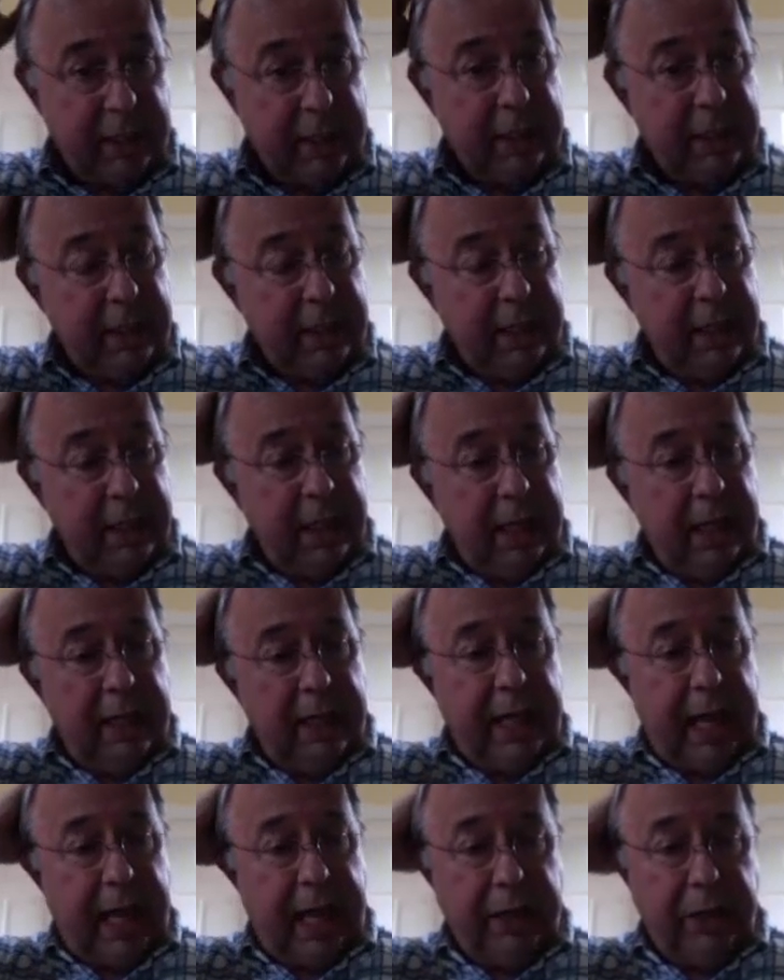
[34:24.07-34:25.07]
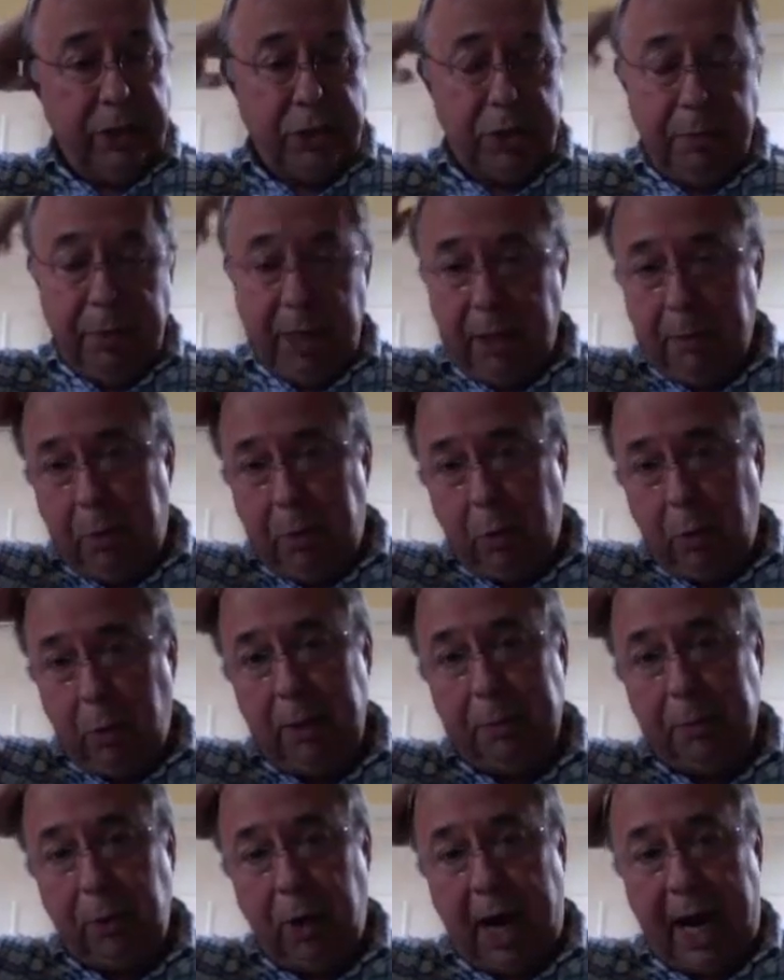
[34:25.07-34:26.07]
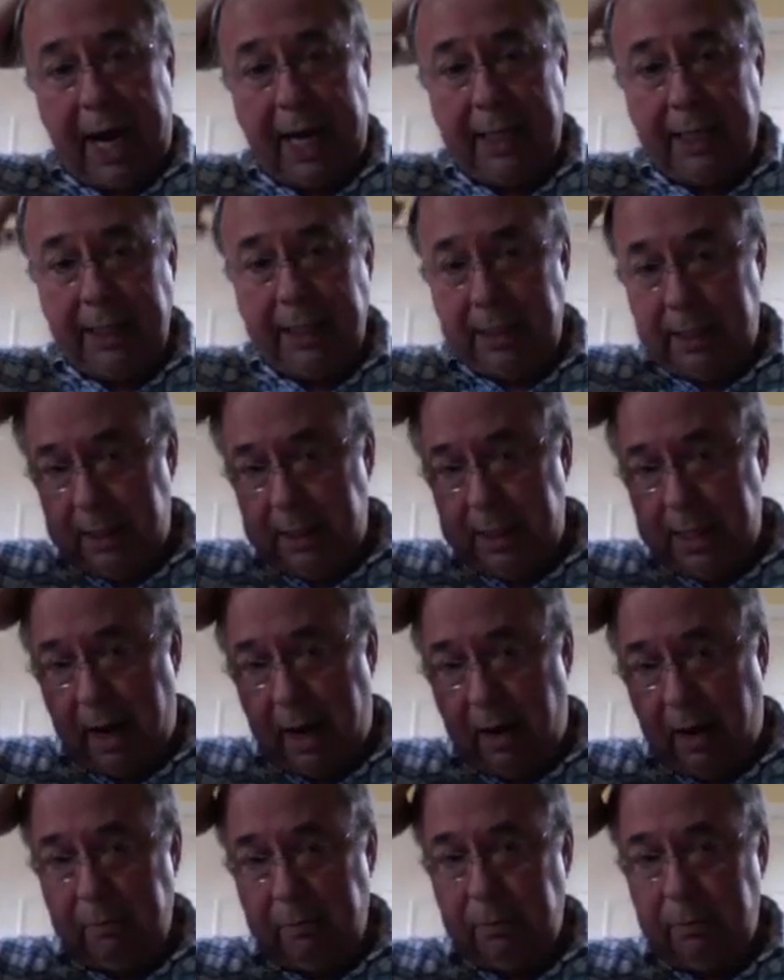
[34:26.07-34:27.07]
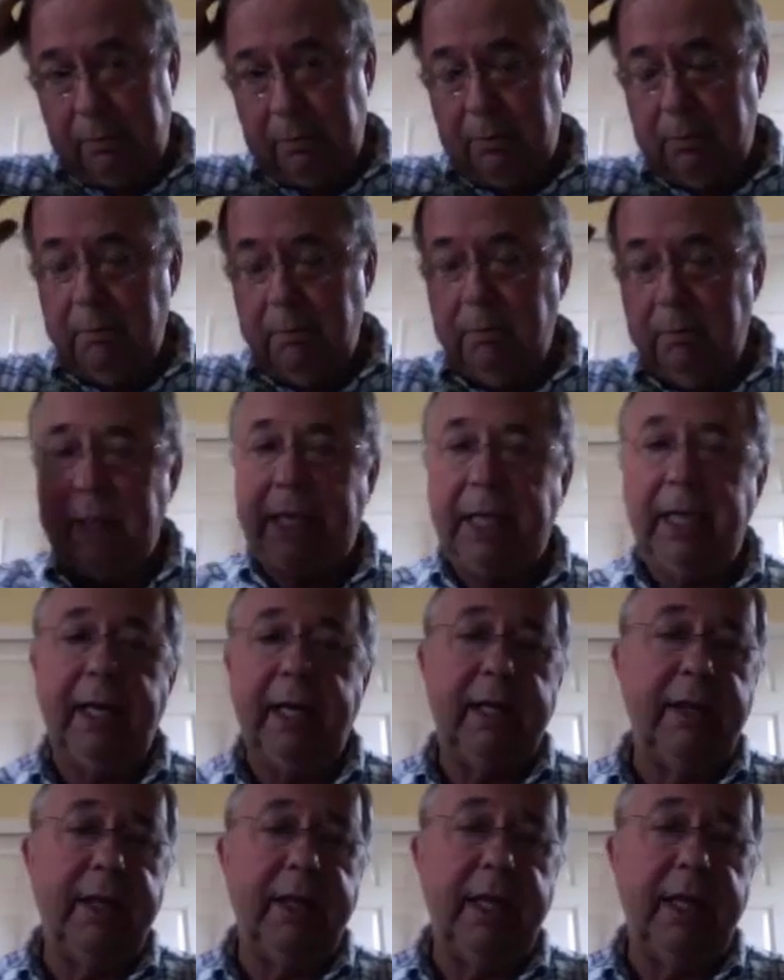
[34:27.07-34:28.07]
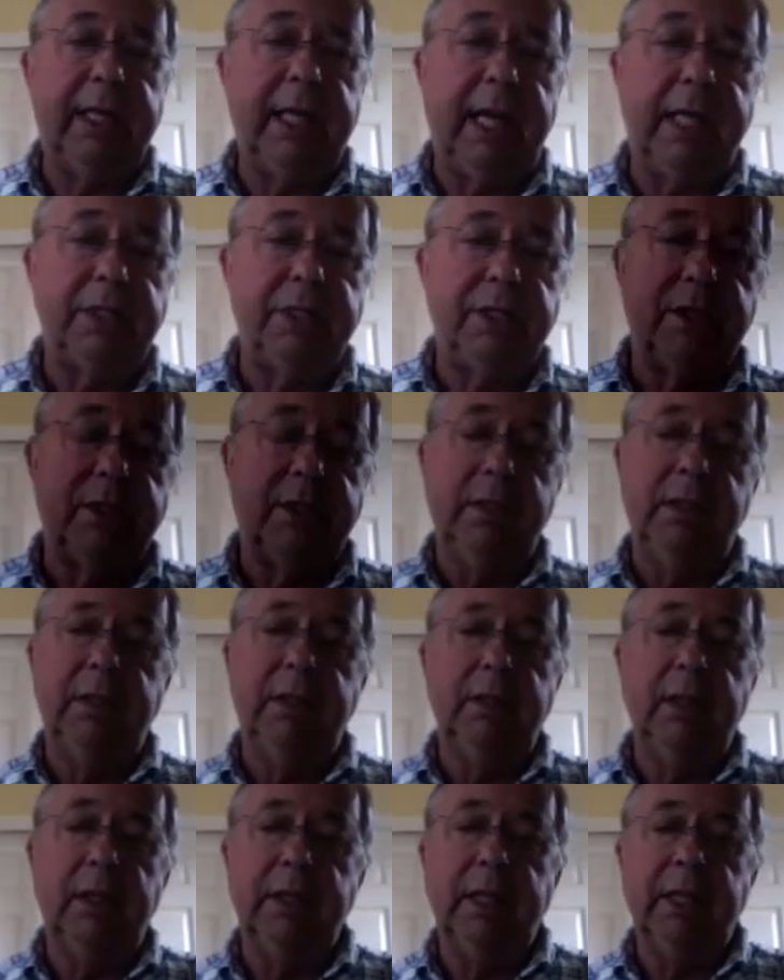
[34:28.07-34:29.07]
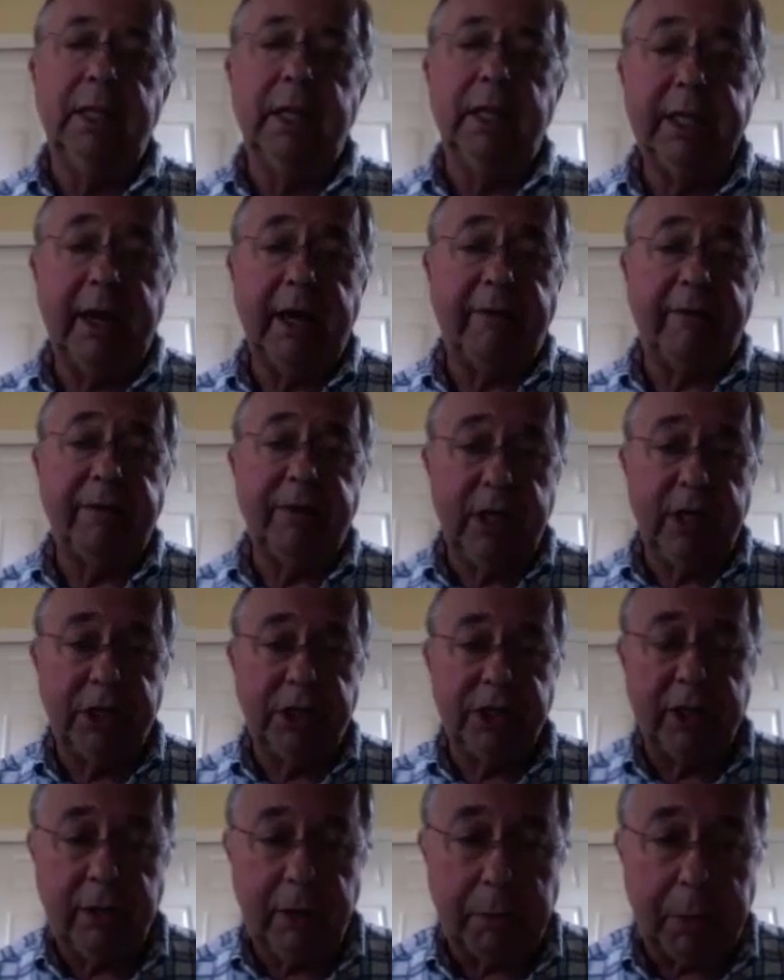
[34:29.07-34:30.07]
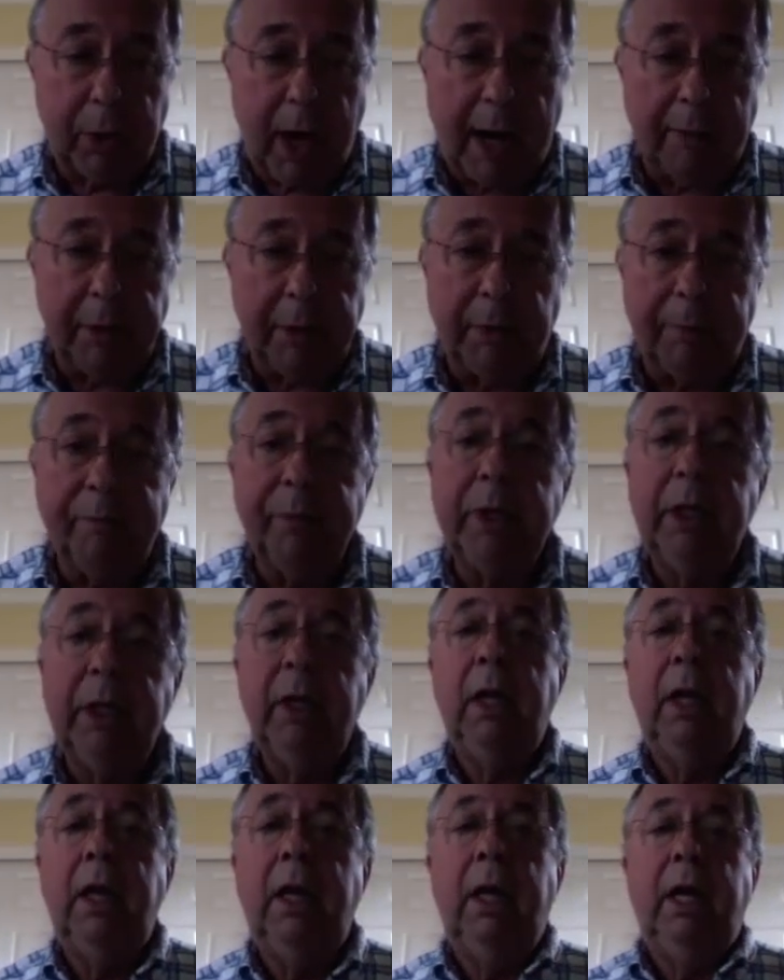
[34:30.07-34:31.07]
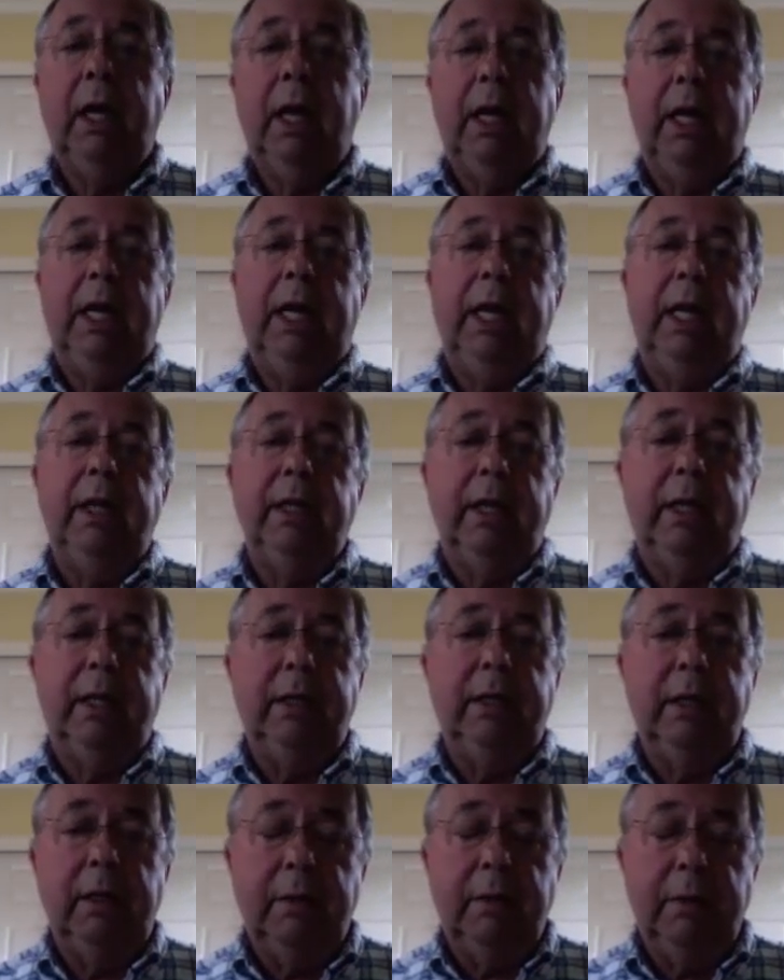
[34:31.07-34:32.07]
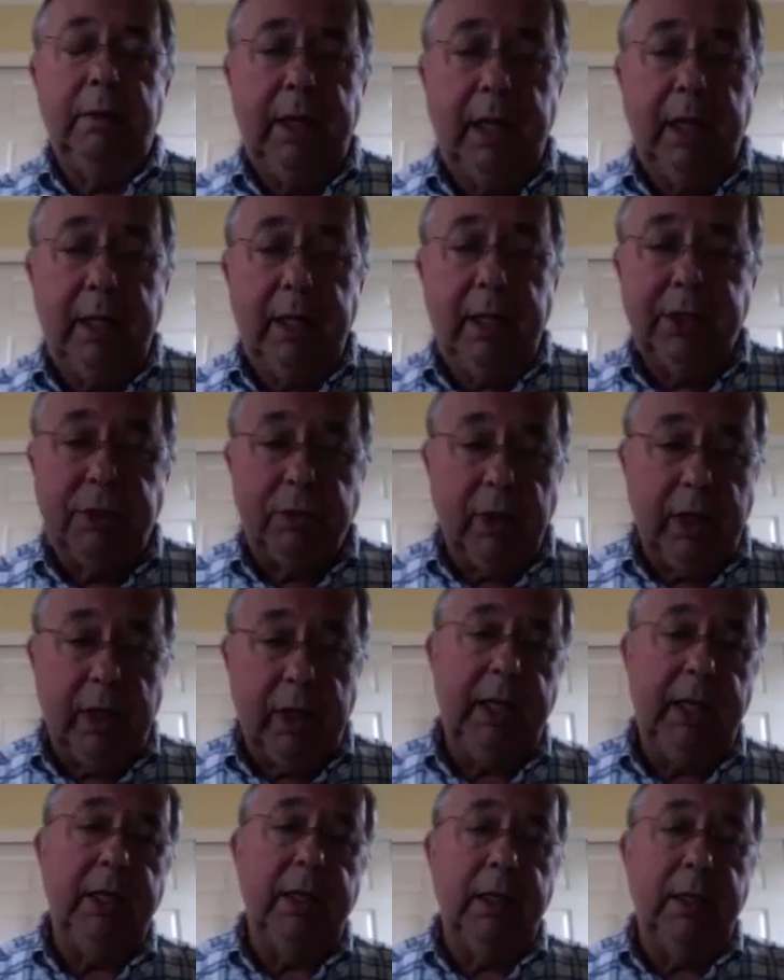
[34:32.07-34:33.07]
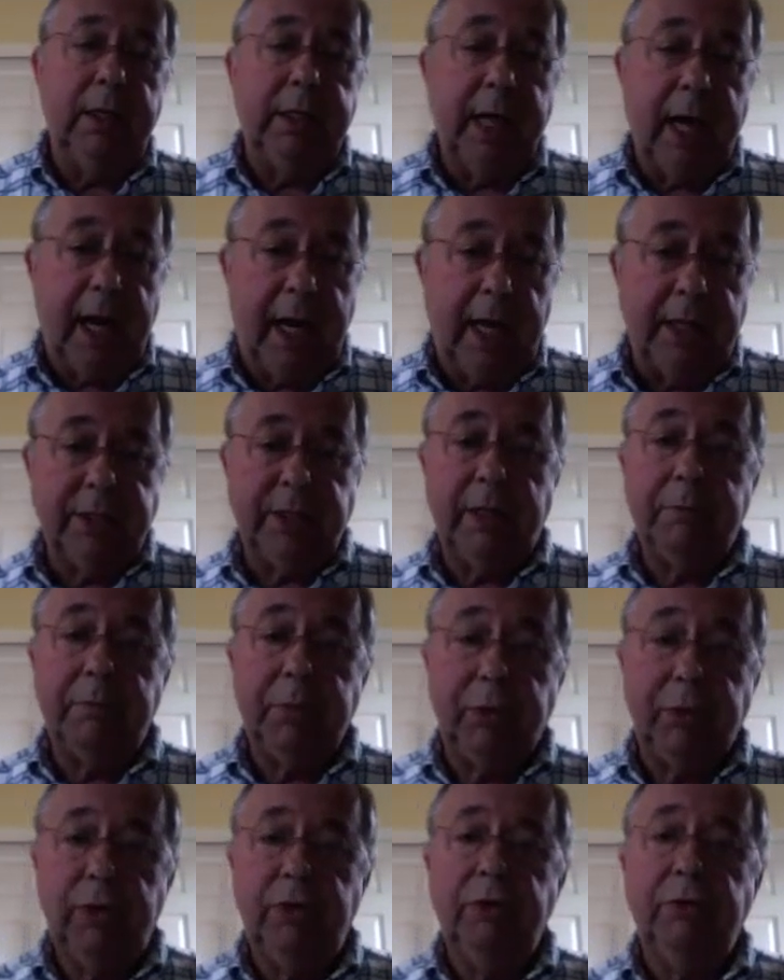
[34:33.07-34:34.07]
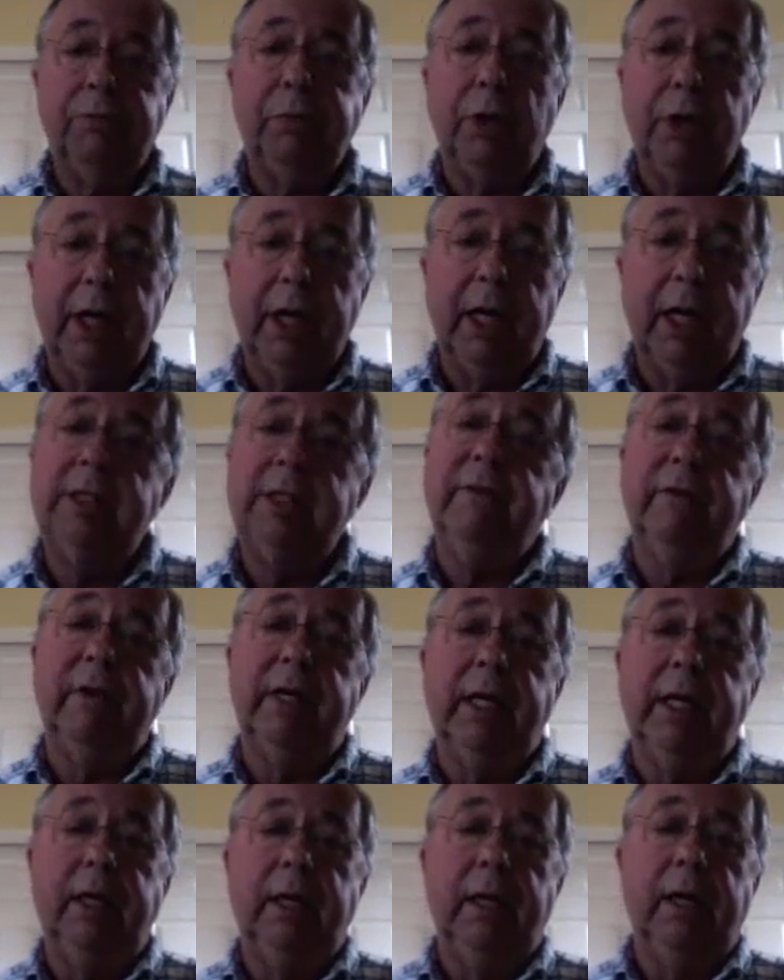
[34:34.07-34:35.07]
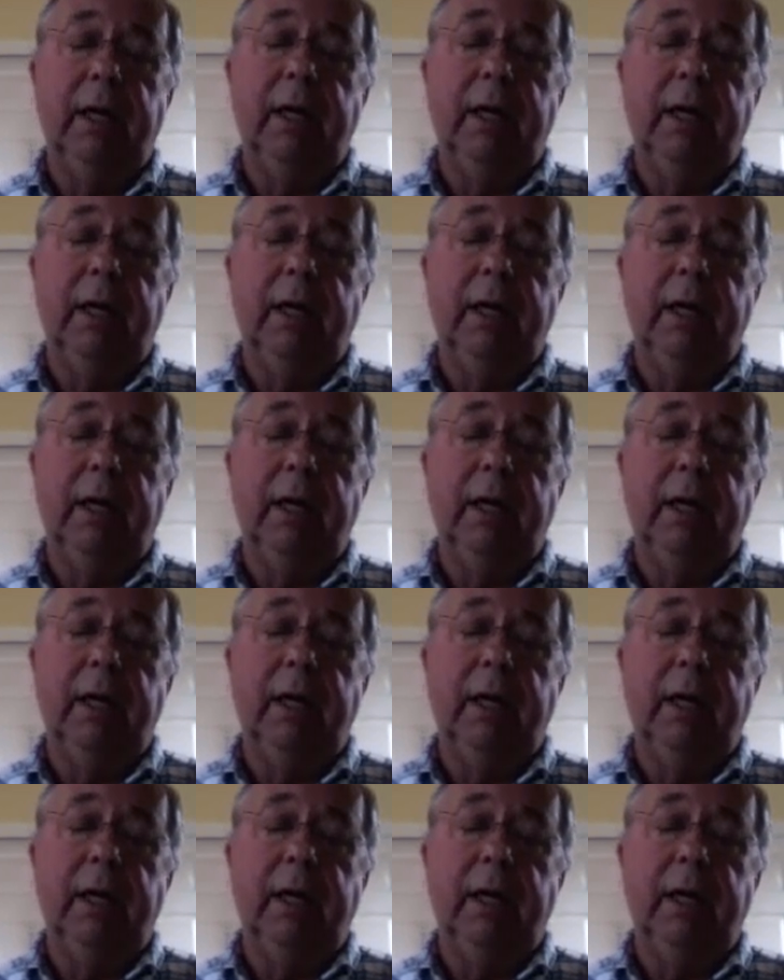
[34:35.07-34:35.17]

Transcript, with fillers: And that used to be a point of pride. And now I'm beginning to think that's the definition of the problem. And that industry does improve productivity.